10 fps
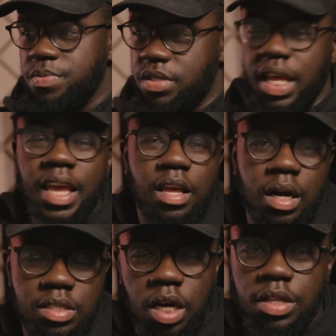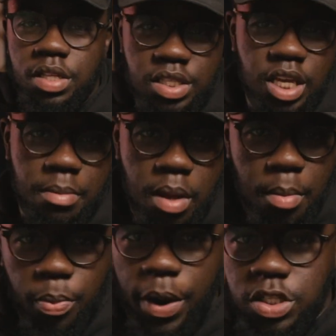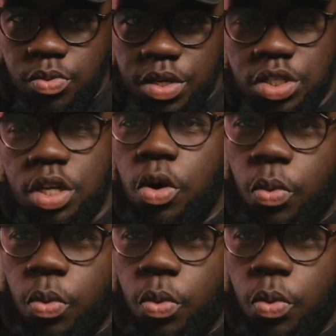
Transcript: Nikons on the same price range.